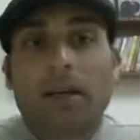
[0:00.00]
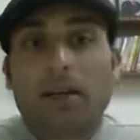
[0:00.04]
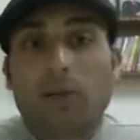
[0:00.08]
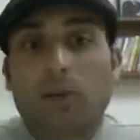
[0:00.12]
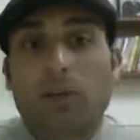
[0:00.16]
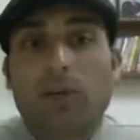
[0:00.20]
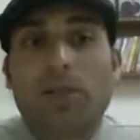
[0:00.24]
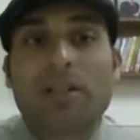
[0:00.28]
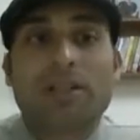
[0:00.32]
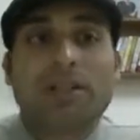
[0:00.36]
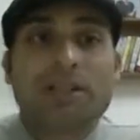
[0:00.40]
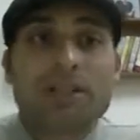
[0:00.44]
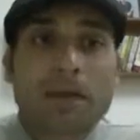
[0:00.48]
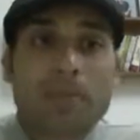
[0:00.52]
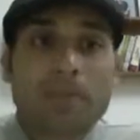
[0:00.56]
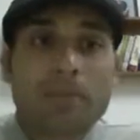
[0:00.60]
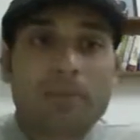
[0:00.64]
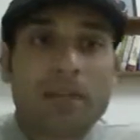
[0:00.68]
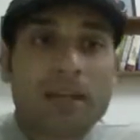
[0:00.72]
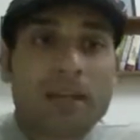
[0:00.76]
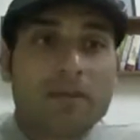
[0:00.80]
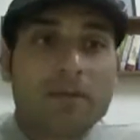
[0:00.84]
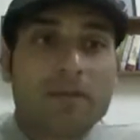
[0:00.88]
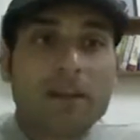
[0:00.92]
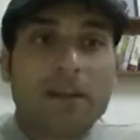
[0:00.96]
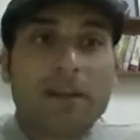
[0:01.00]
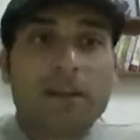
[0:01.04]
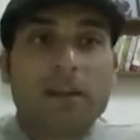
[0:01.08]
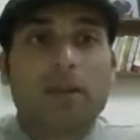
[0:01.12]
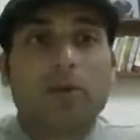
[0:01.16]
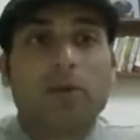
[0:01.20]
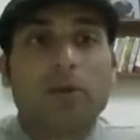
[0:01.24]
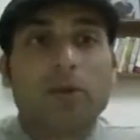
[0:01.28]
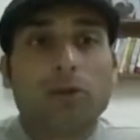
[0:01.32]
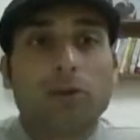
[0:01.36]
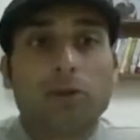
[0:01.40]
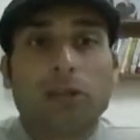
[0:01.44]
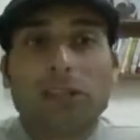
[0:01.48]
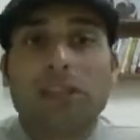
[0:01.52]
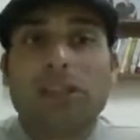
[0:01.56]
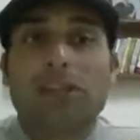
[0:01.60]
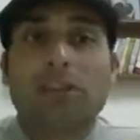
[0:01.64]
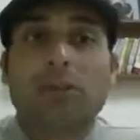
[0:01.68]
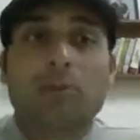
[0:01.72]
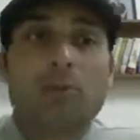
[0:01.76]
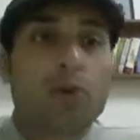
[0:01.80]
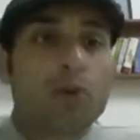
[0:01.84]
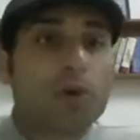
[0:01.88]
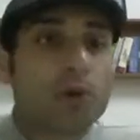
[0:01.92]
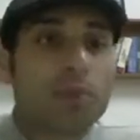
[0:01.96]
with some level,
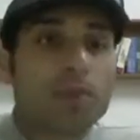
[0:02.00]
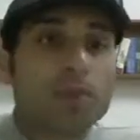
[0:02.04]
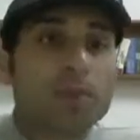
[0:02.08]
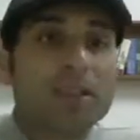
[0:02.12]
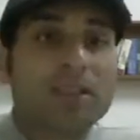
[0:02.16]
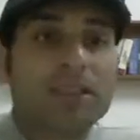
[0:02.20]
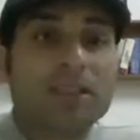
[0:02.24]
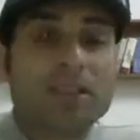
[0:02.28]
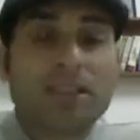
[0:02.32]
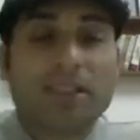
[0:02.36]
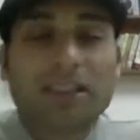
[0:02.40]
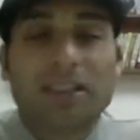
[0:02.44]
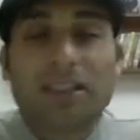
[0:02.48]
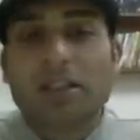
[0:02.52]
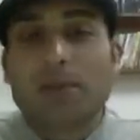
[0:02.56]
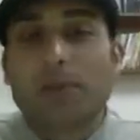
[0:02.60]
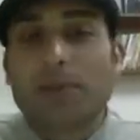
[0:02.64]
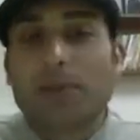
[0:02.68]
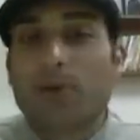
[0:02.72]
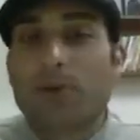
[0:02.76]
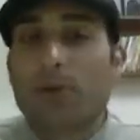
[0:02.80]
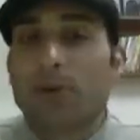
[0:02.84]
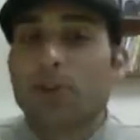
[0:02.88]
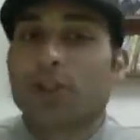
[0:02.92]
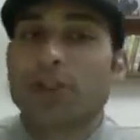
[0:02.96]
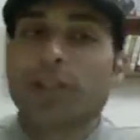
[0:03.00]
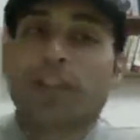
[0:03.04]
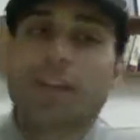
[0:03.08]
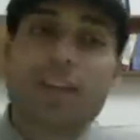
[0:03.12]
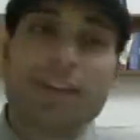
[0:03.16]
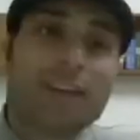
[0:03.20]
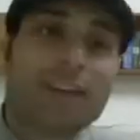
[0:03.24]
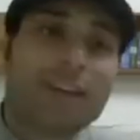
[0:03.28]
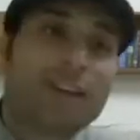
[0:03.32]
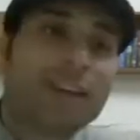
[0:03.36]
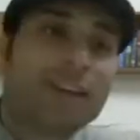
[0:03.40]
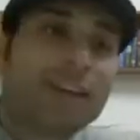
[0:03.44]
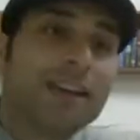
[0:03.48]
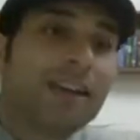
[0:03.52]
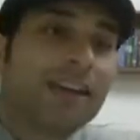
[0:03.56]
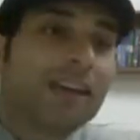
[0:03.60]
eat more meat, eat more chicken.